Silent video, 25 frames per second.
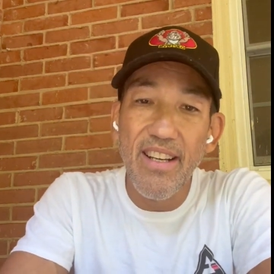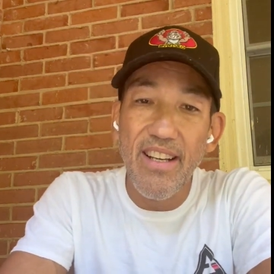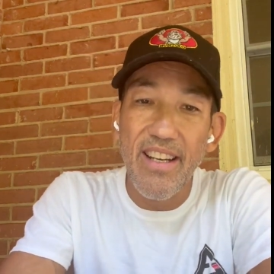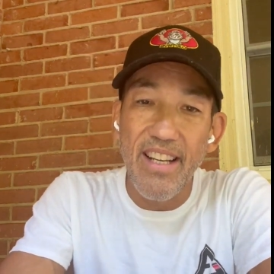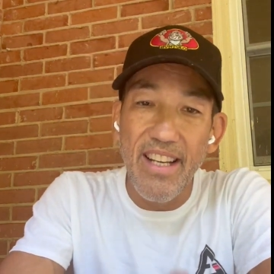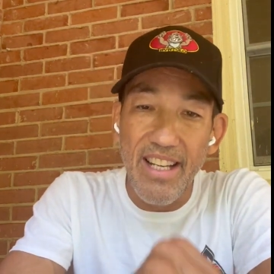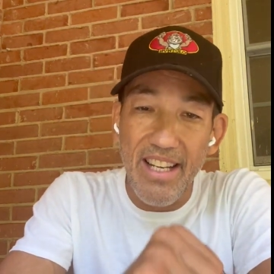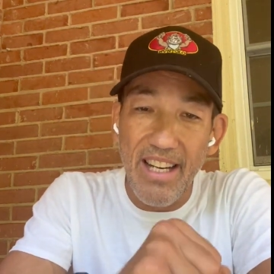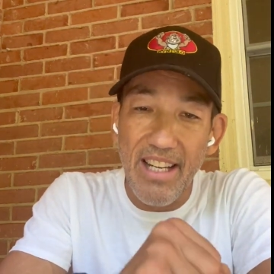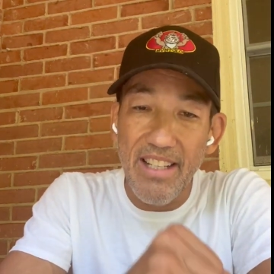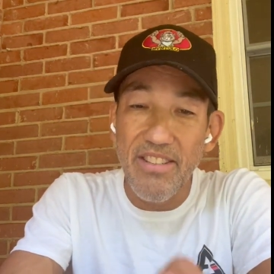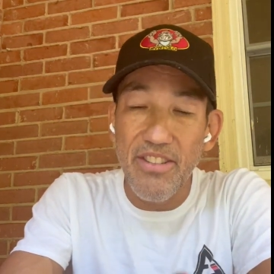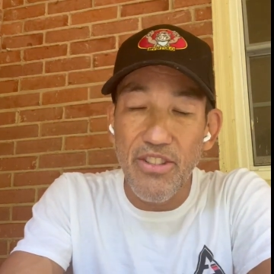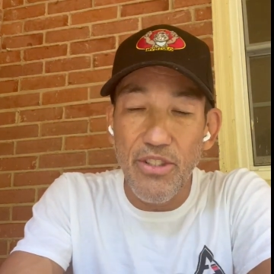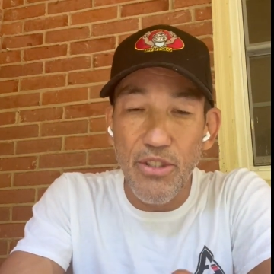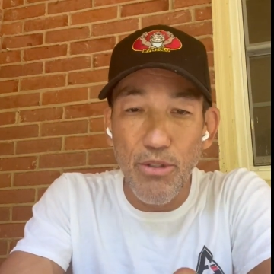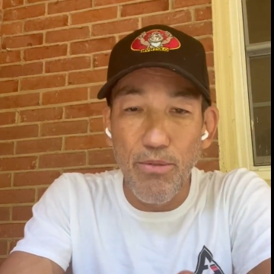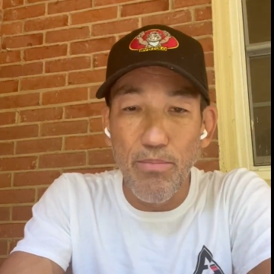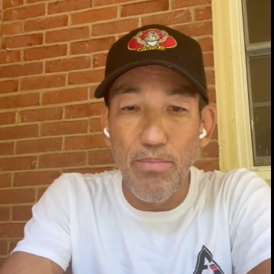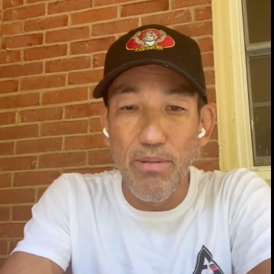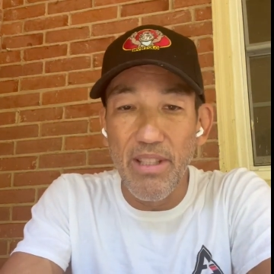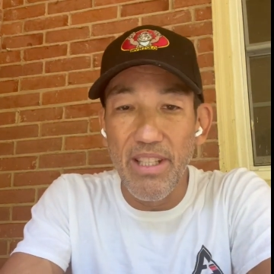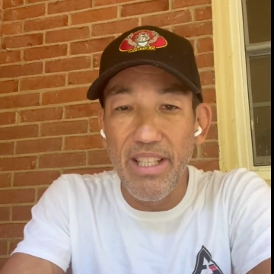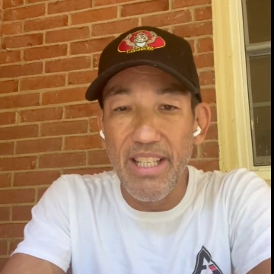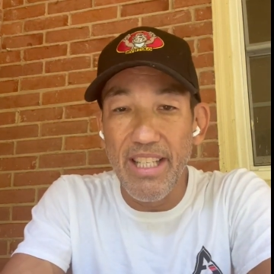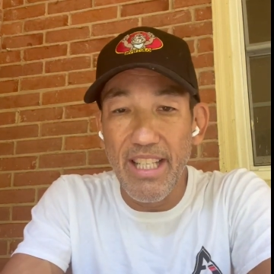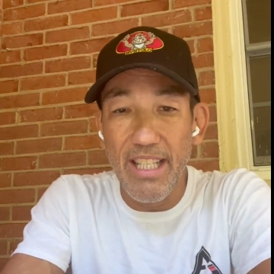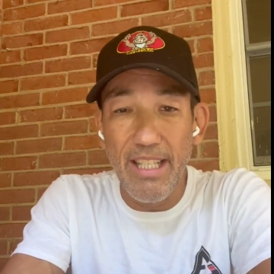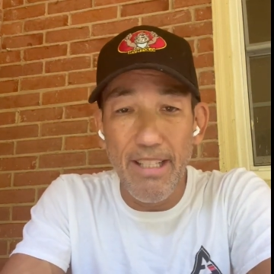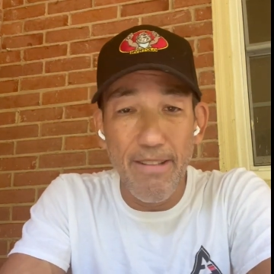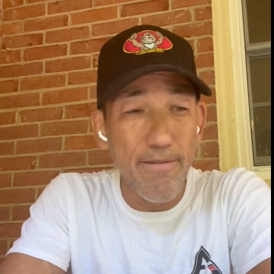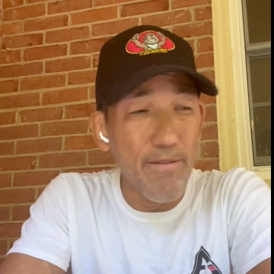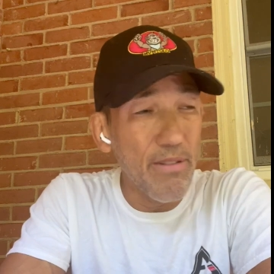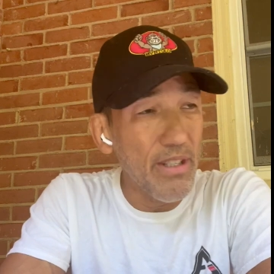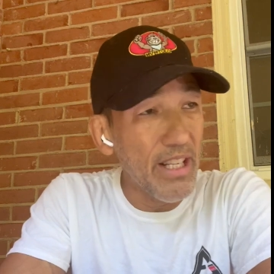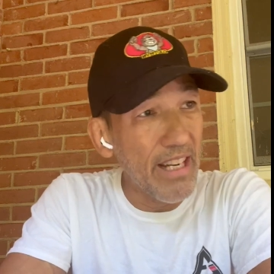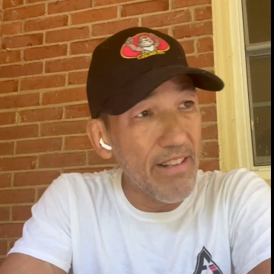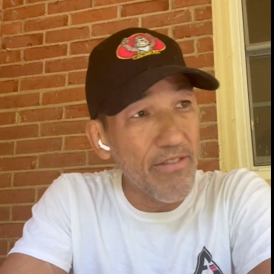And I still
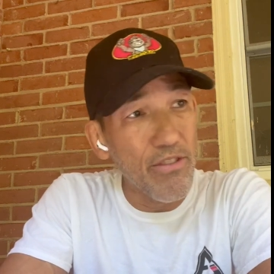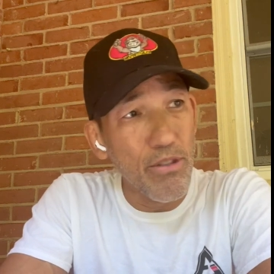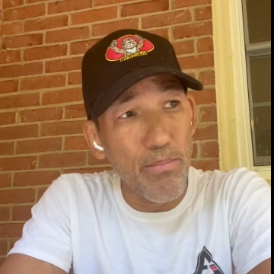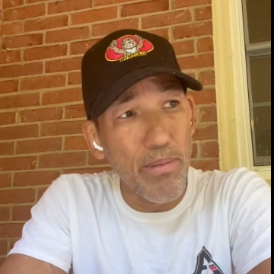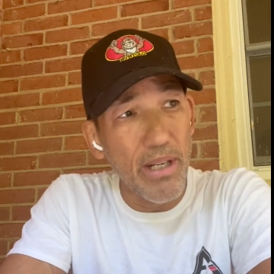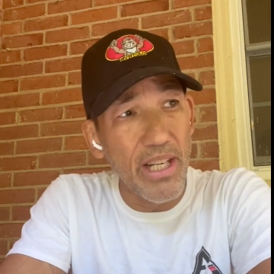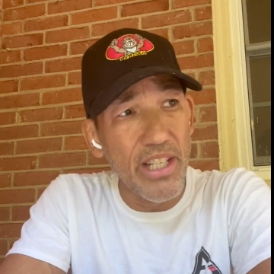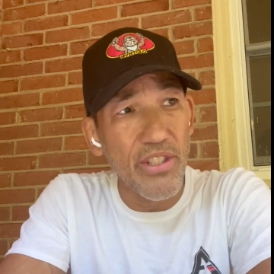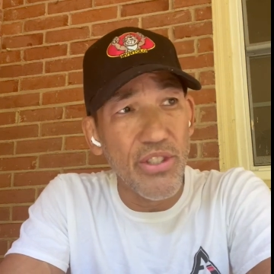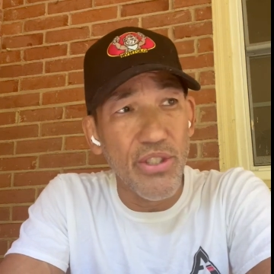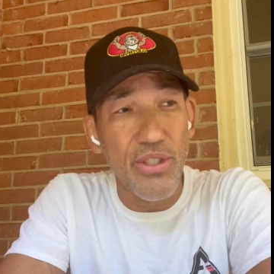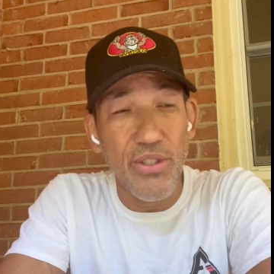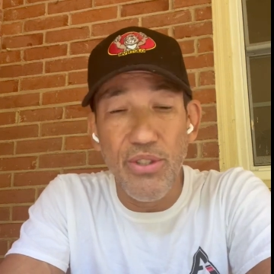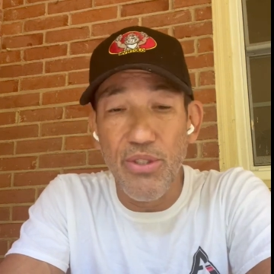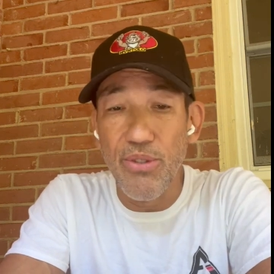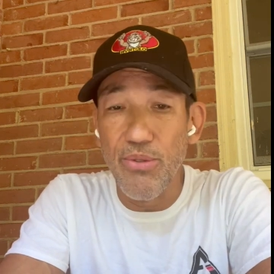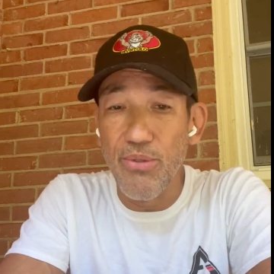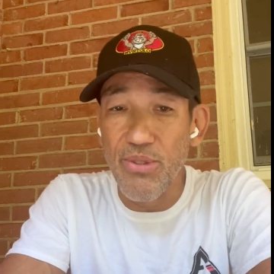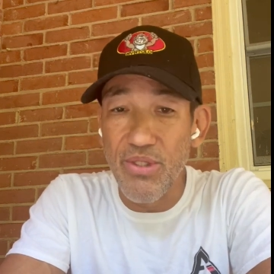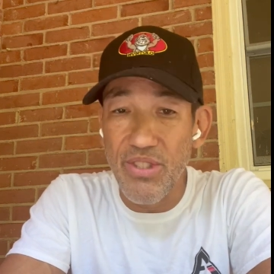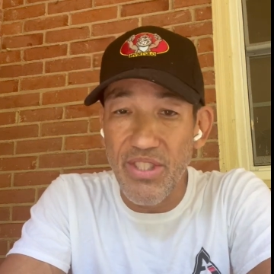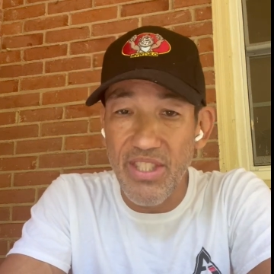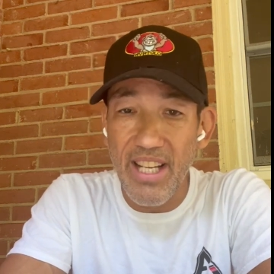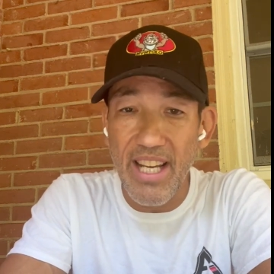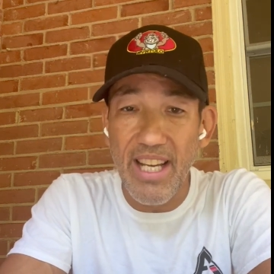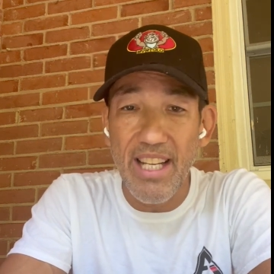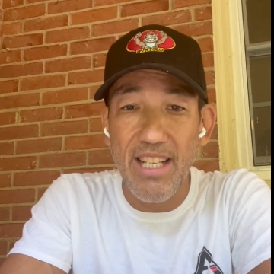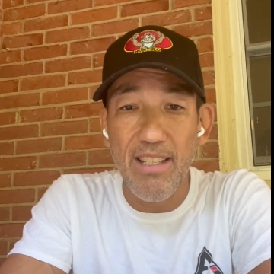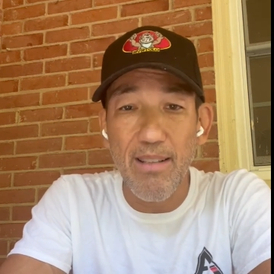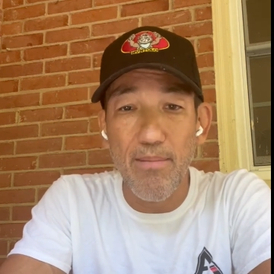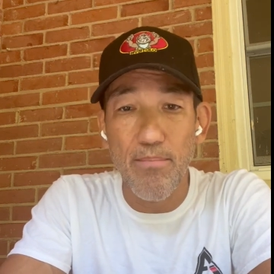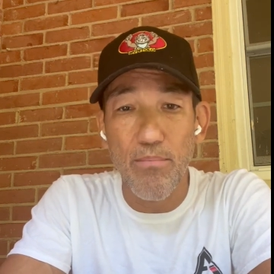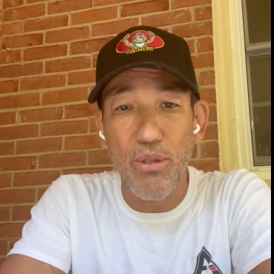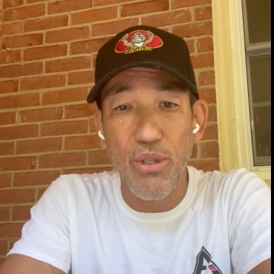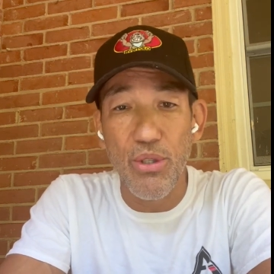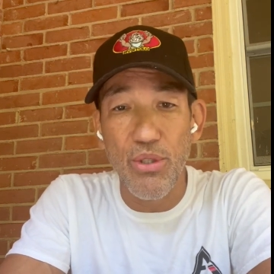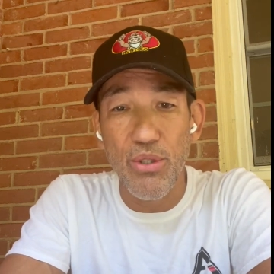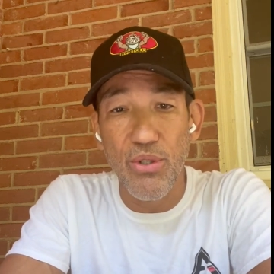believe everybody should do
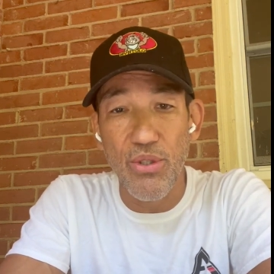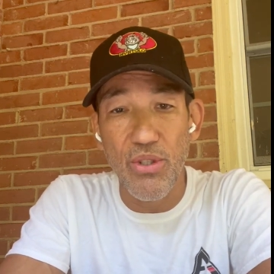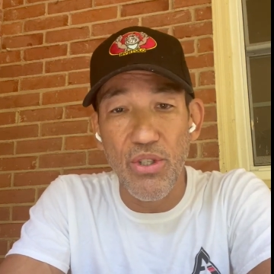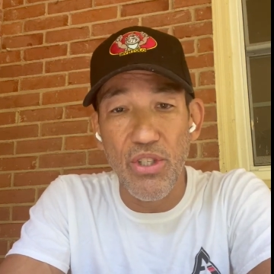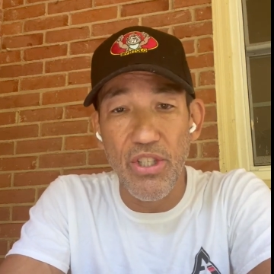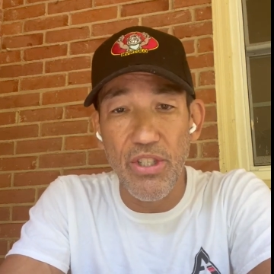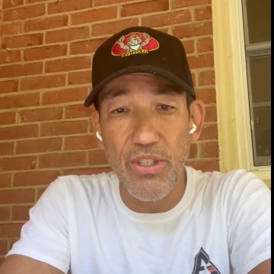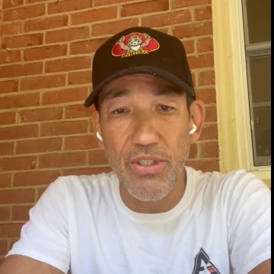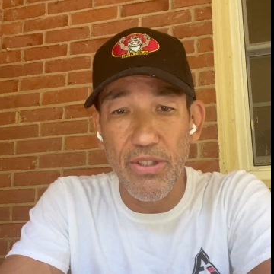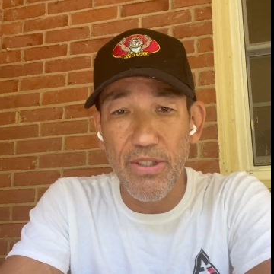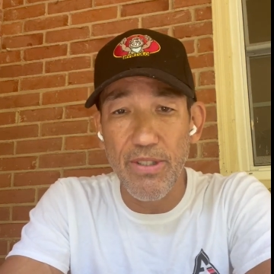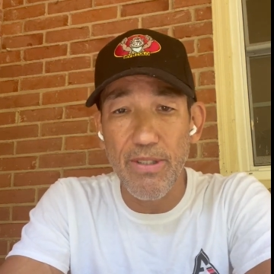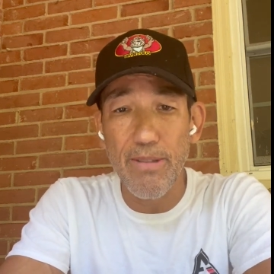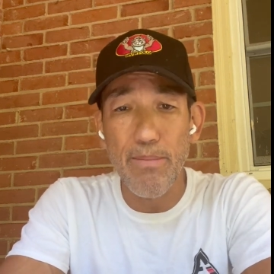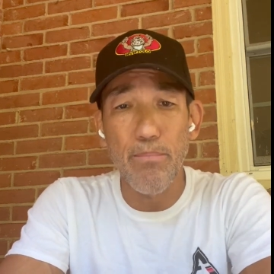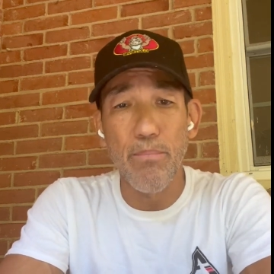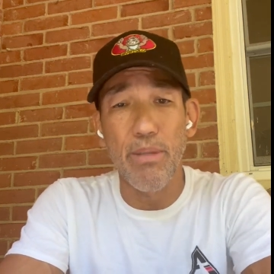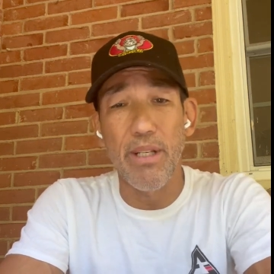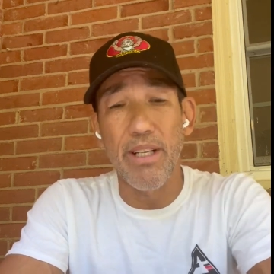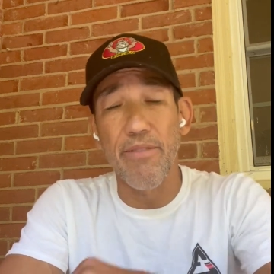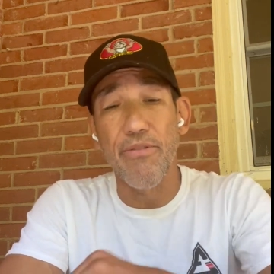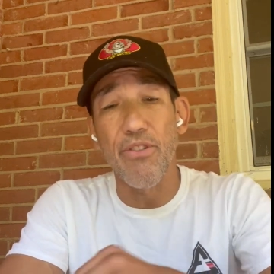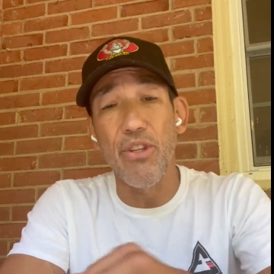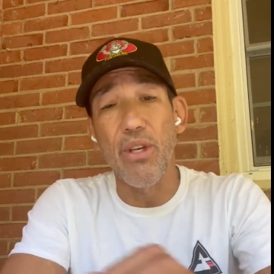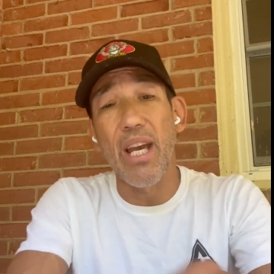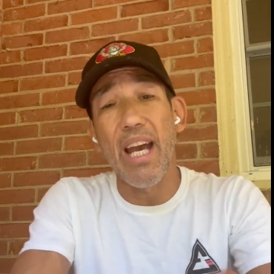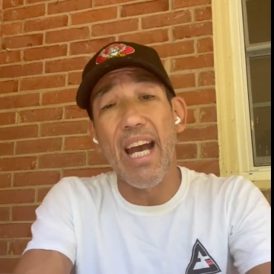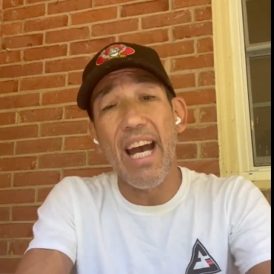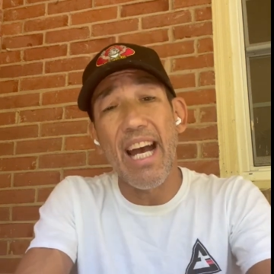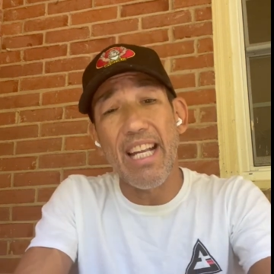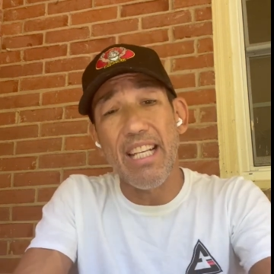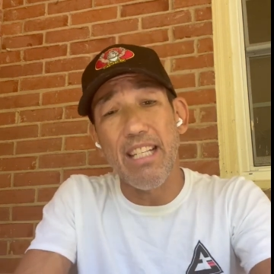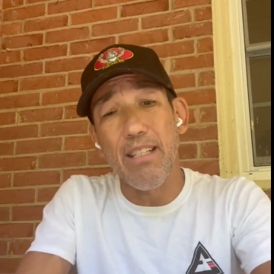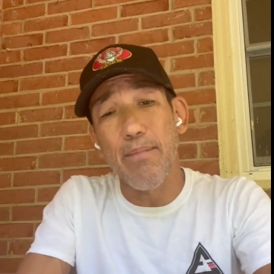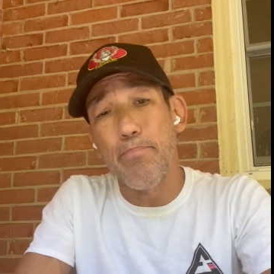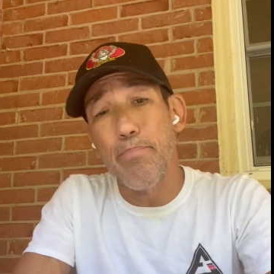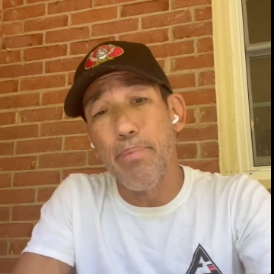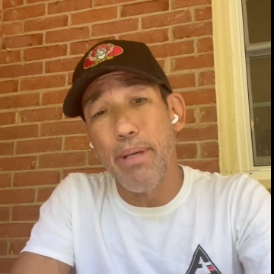stand-up martial arts, but if you
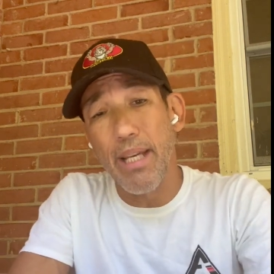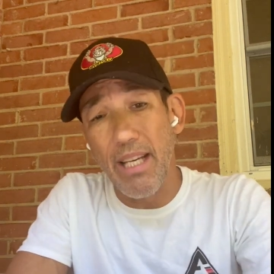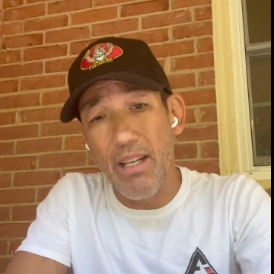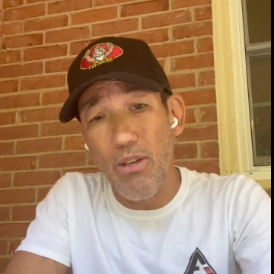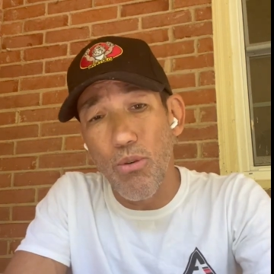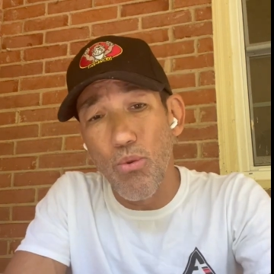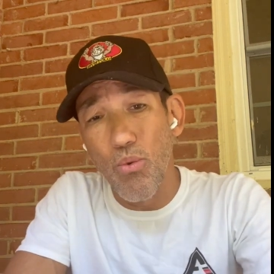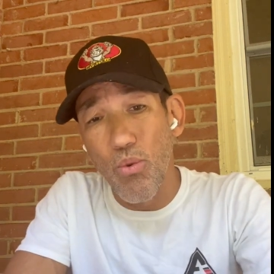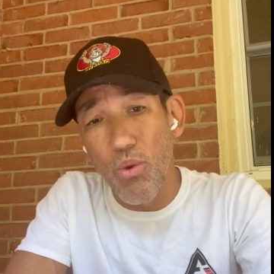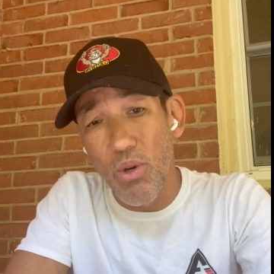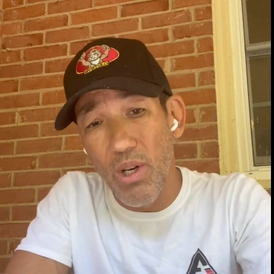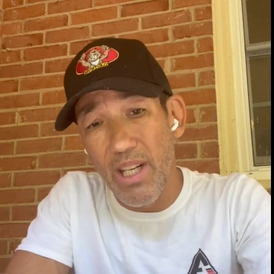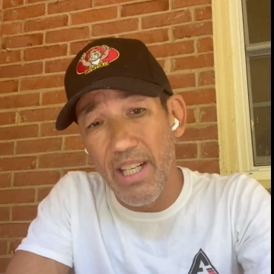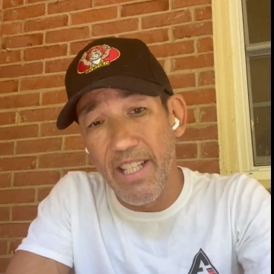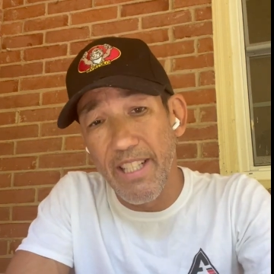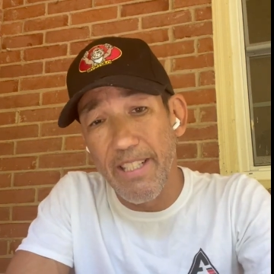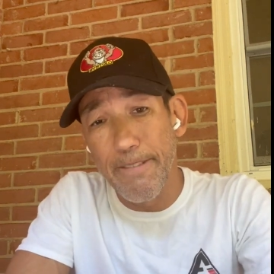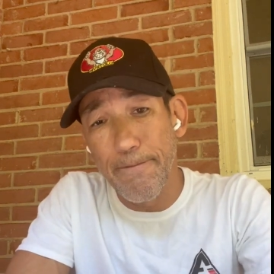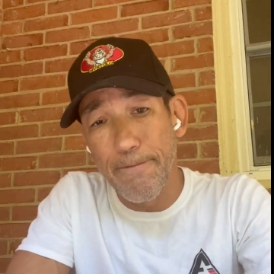had to pick one